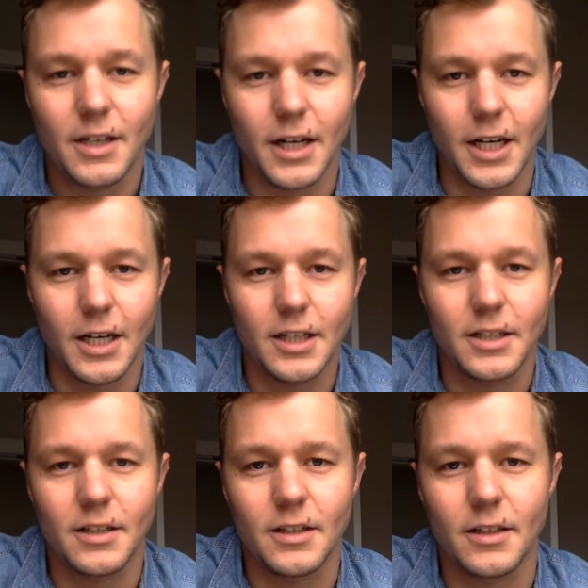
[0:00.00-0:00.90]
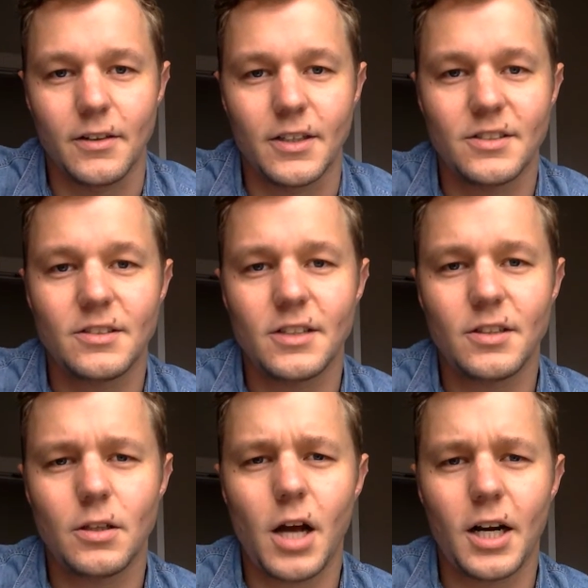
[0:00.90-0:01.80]
Uh, this does a
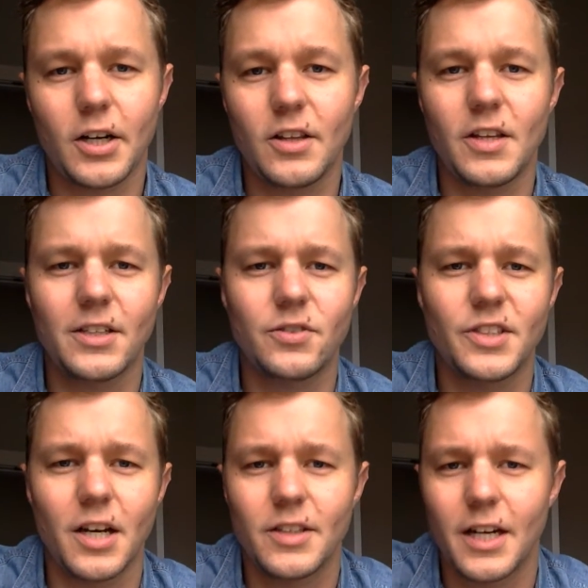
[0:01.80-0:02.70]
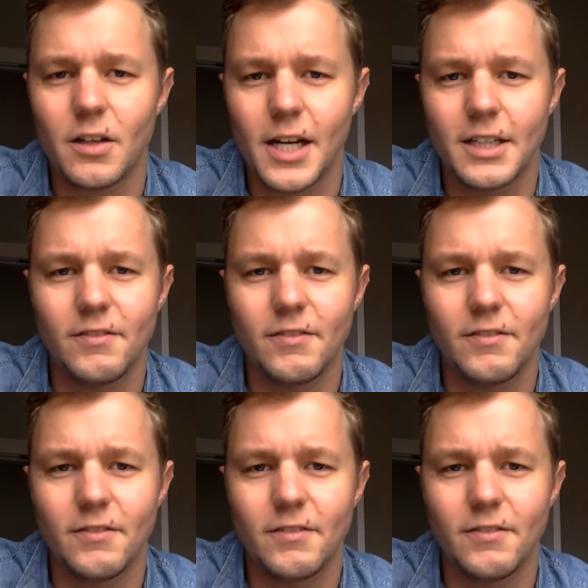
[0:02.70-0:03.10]
lot of good things for South Carolina,